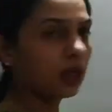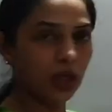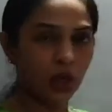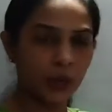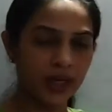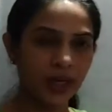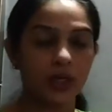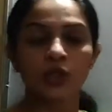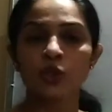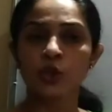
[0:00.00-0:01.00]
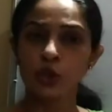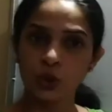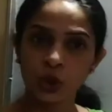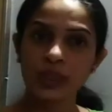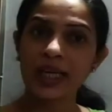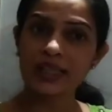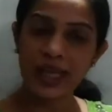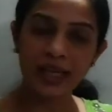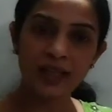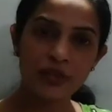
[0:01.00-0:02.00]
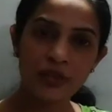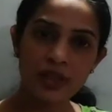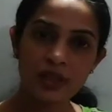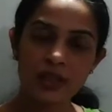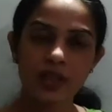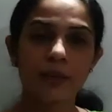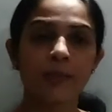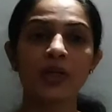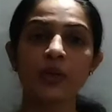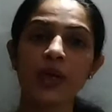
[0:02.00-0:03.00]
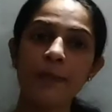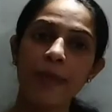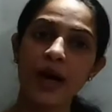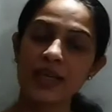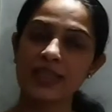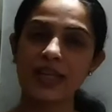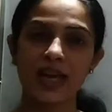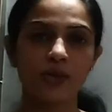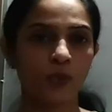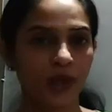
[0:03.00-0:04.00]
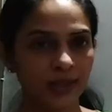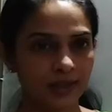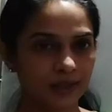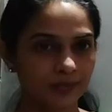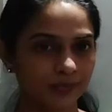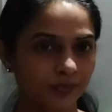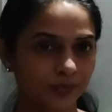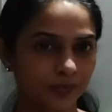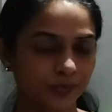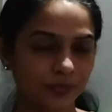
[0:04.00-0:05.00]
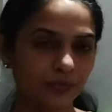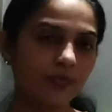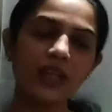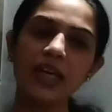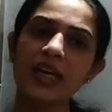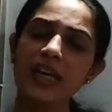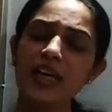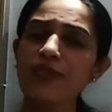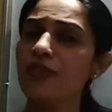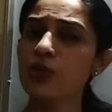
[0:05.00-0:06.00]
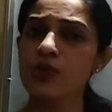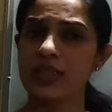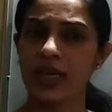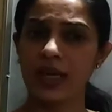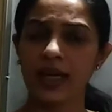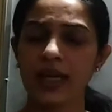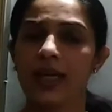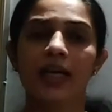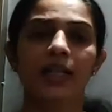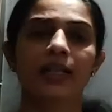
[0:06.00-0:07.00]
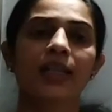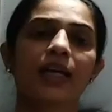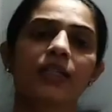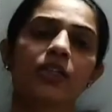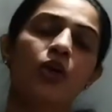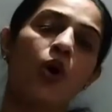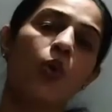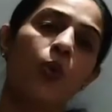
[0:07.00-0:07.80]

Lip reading: Okay, do you know the exact difference between mass and weight? If you say that your